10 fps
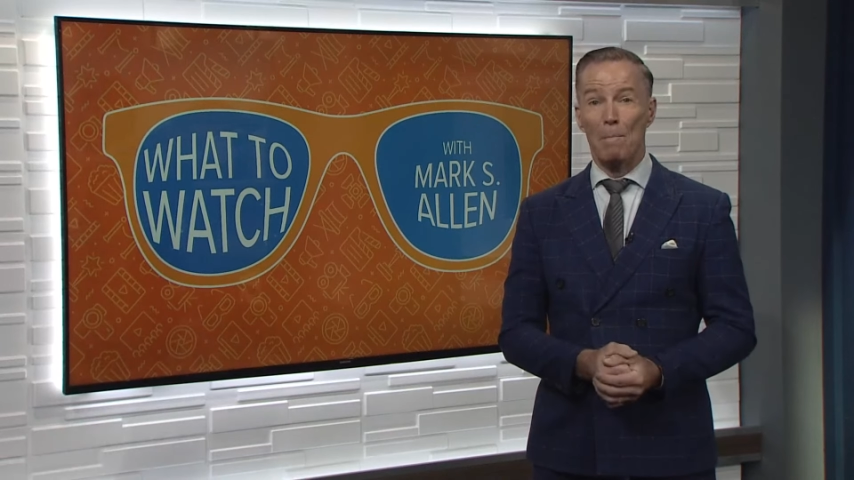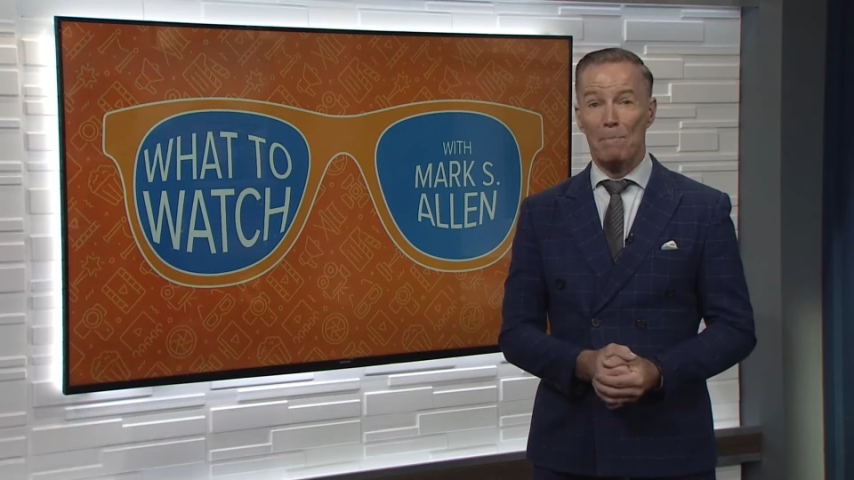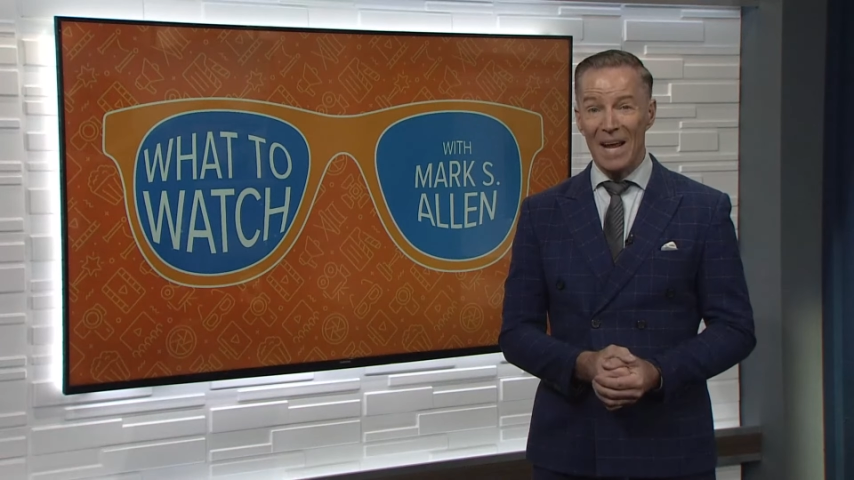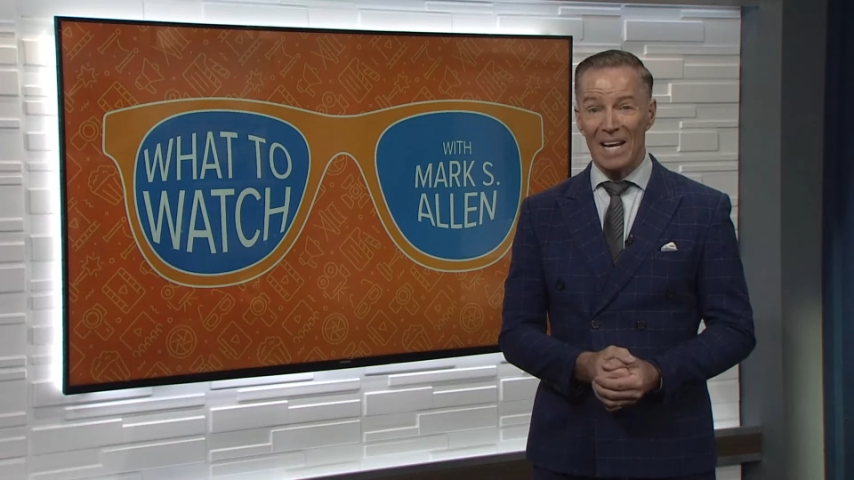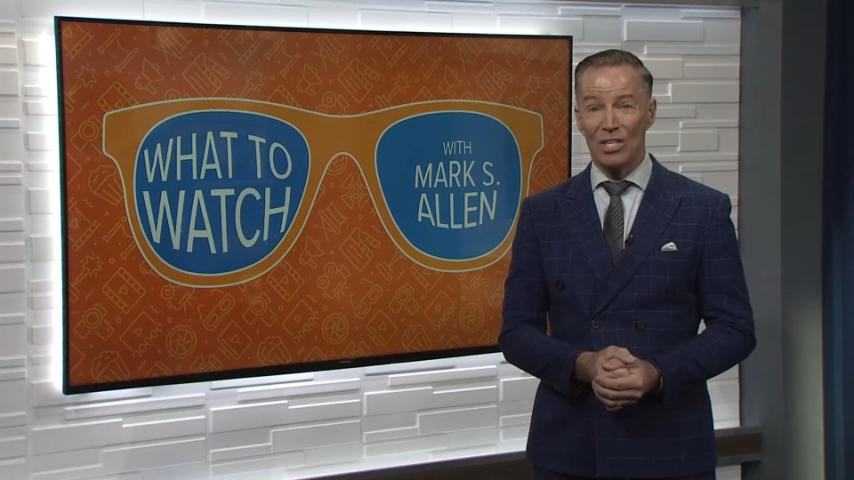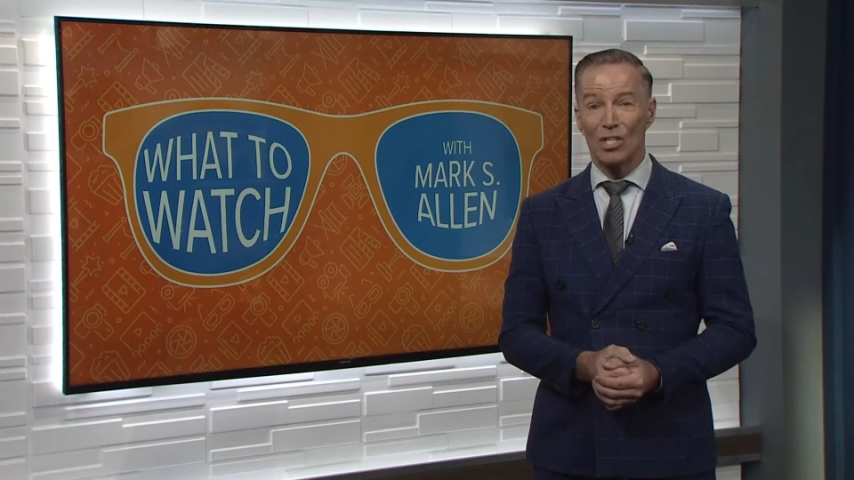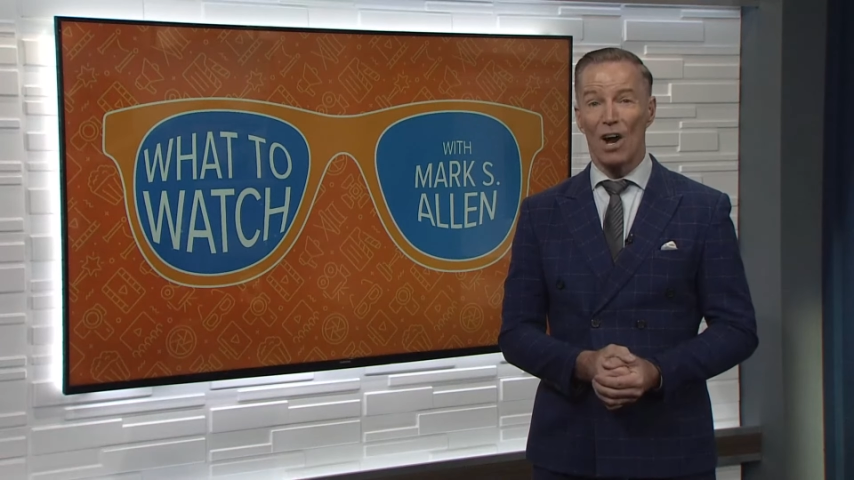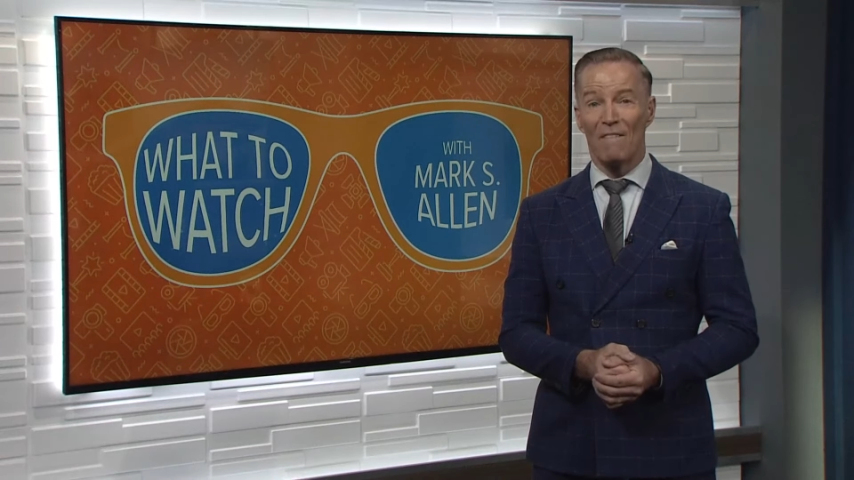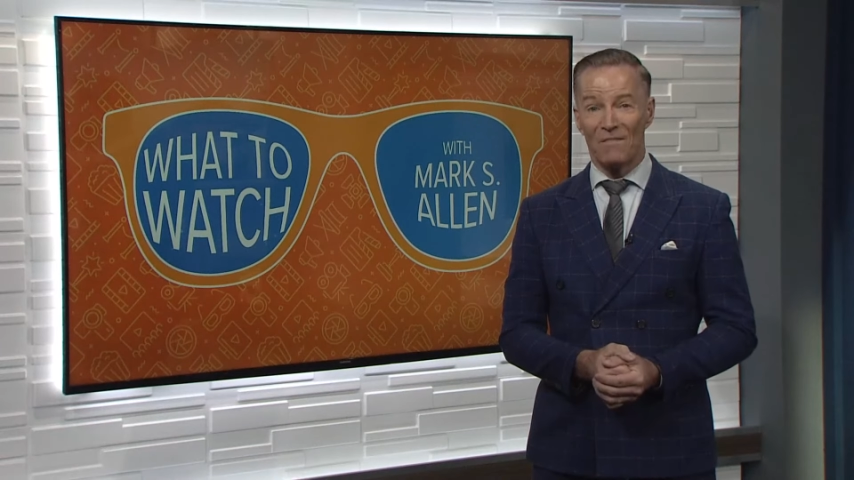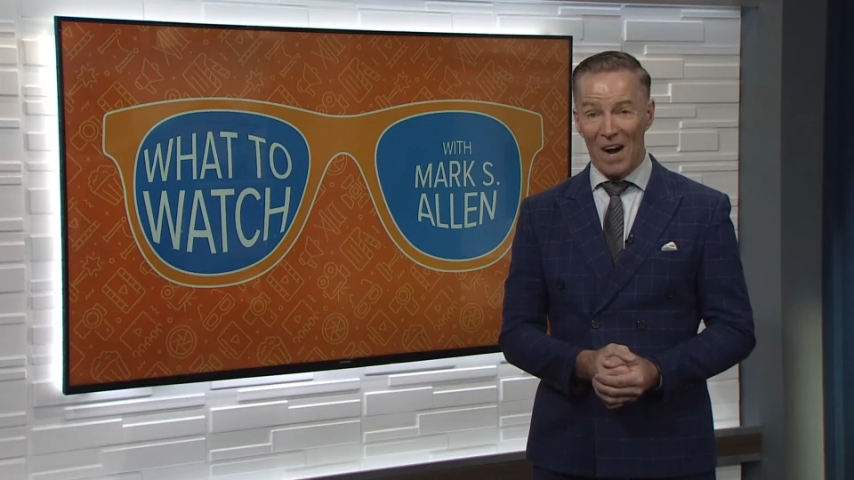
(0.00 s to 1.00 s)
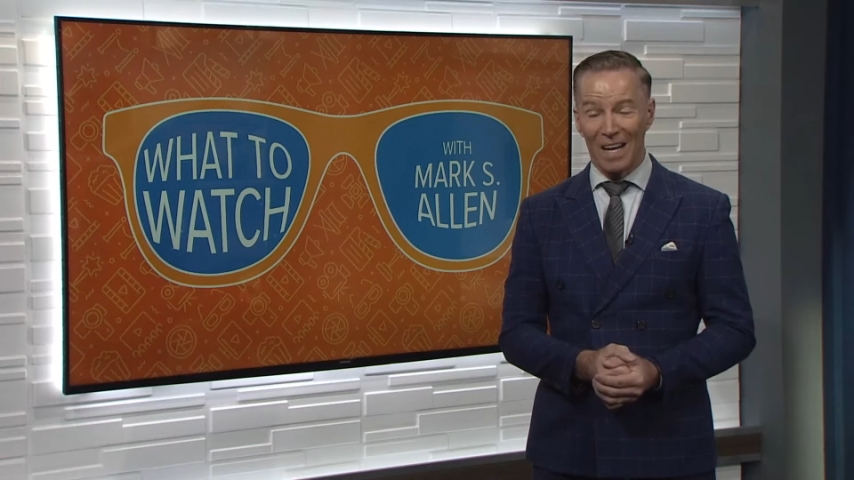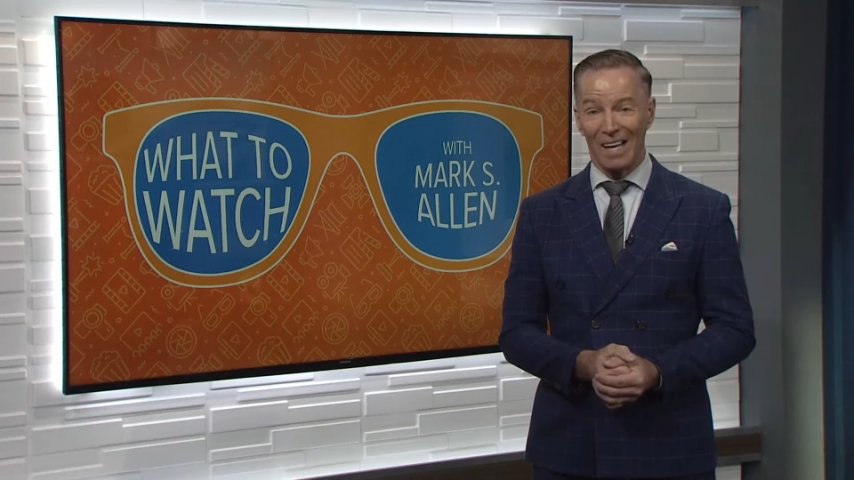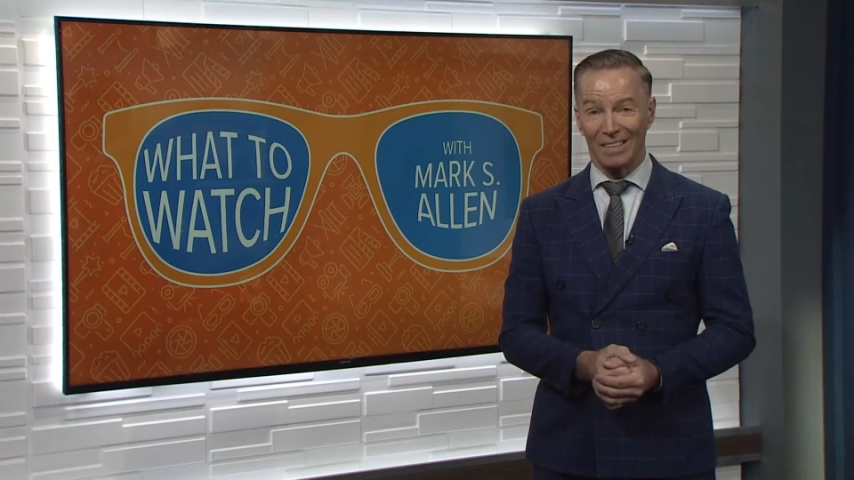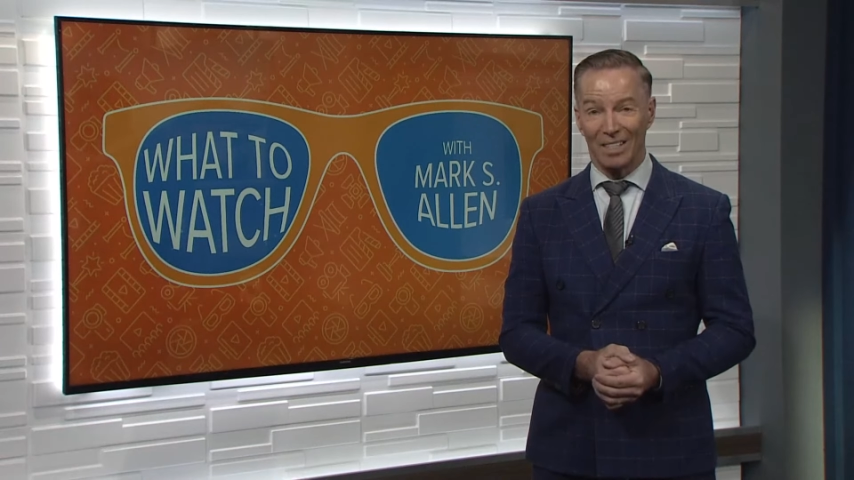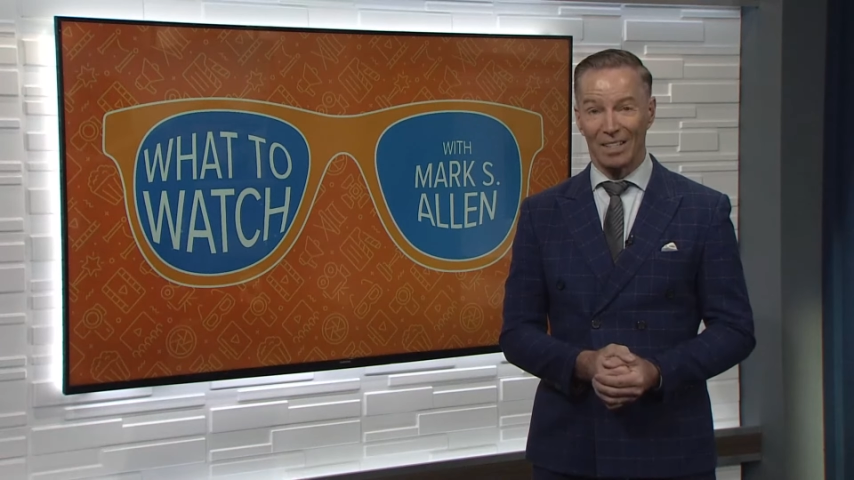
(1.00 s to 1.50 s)
Binge
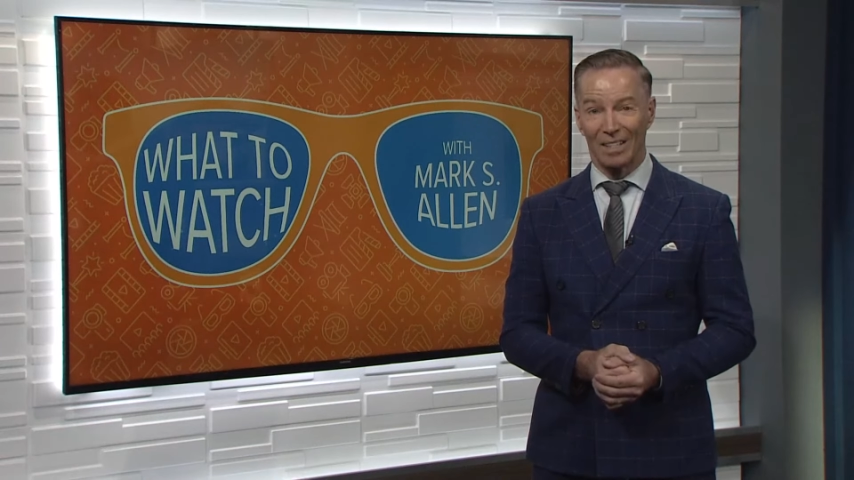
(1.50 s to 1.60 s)
Fallout.